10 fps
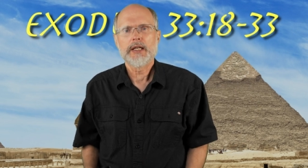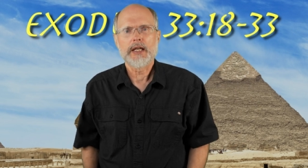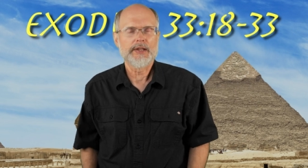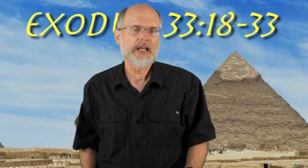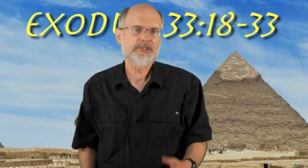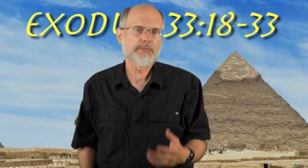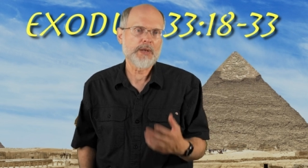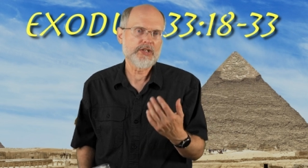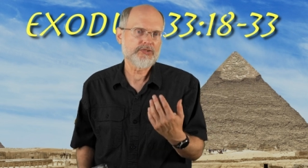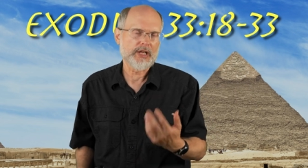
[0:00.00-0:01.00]
And that
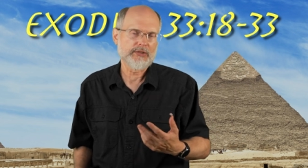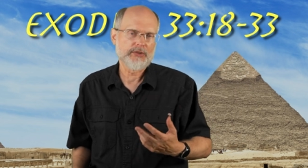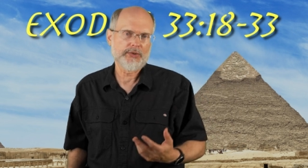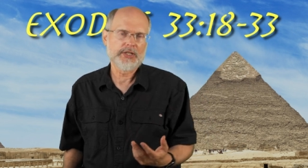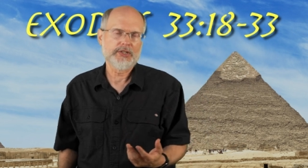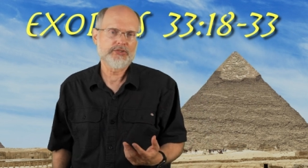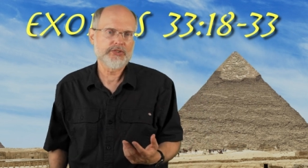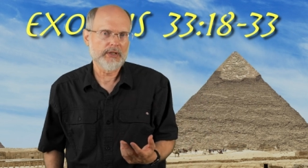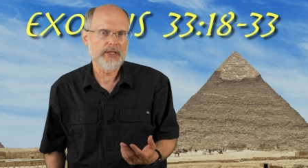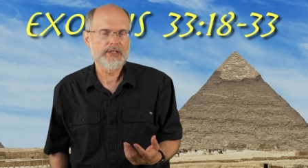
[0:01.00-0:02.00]
space, I don't know that it
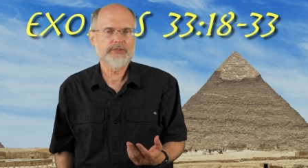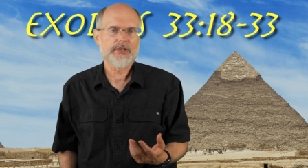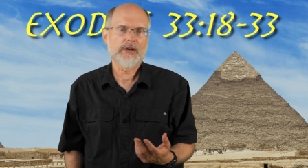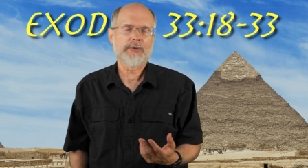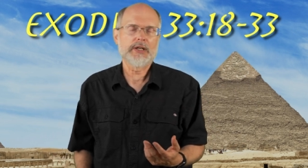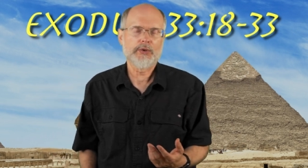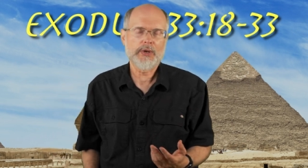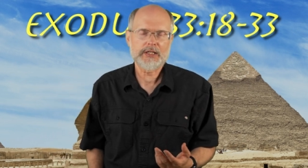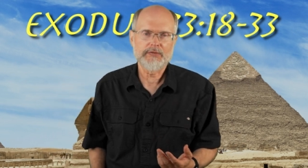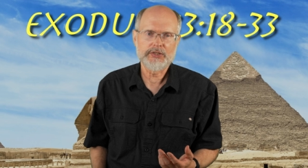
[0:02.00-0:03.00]
still is, how
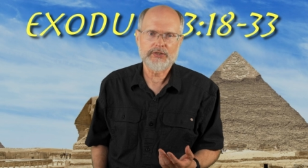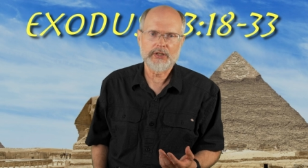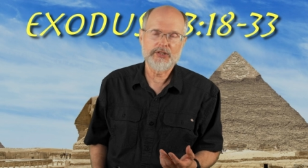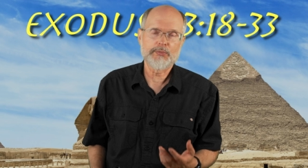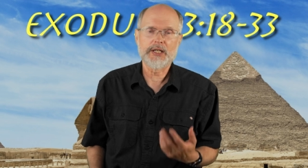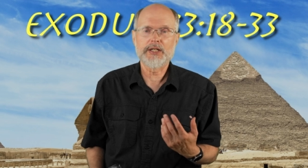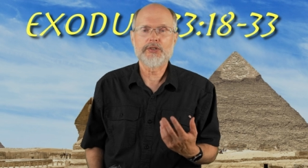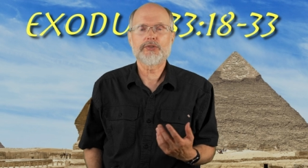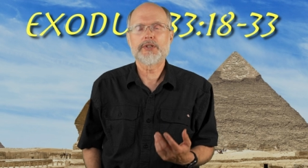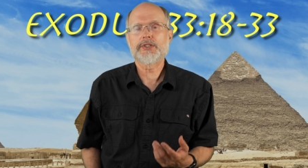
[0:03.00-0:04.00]
radioactive it still is, but at a
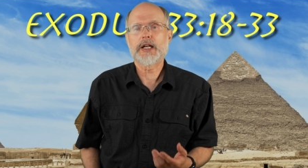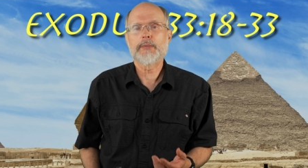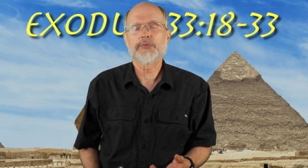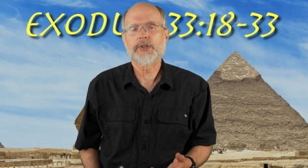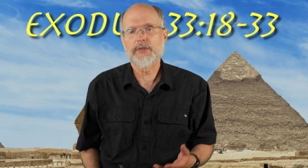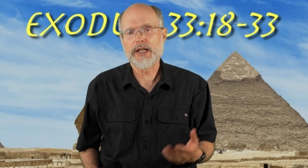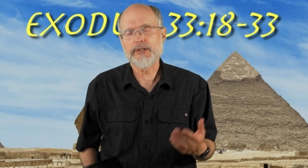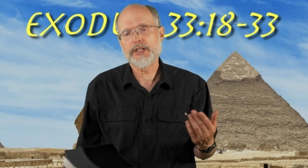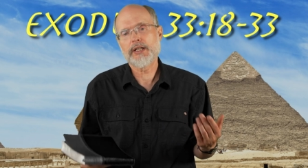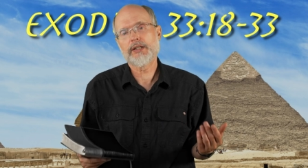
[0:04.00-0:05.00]
certain time it was given
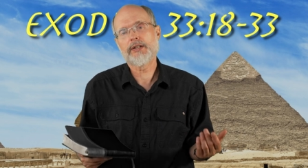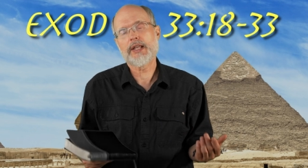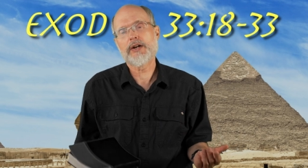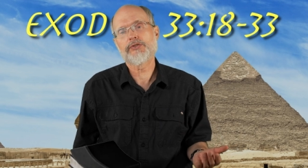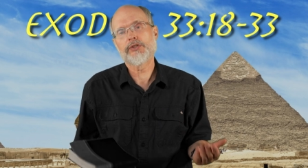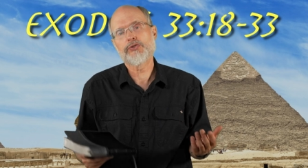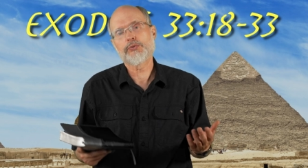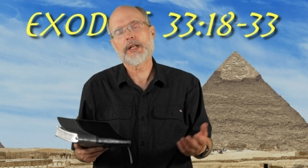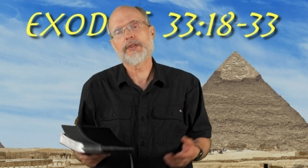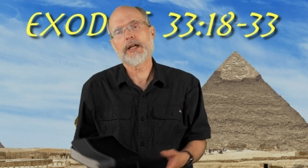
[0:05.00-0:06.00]
out 10,000 to
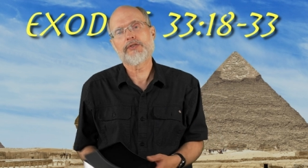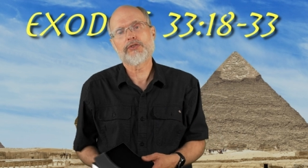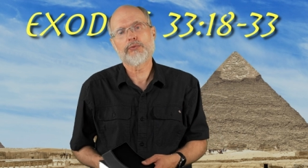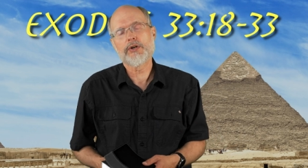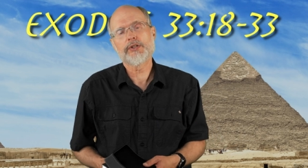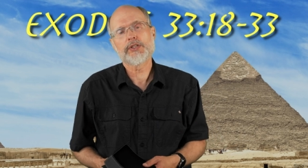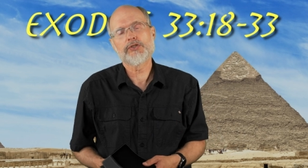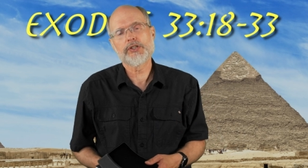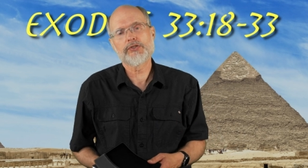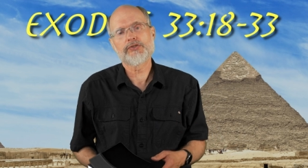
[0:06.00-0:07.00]
20,000
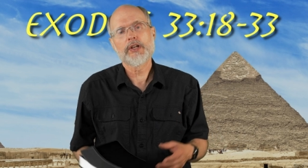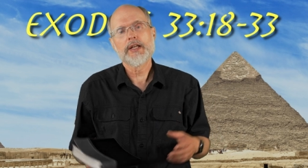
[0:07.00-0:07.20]
roentgens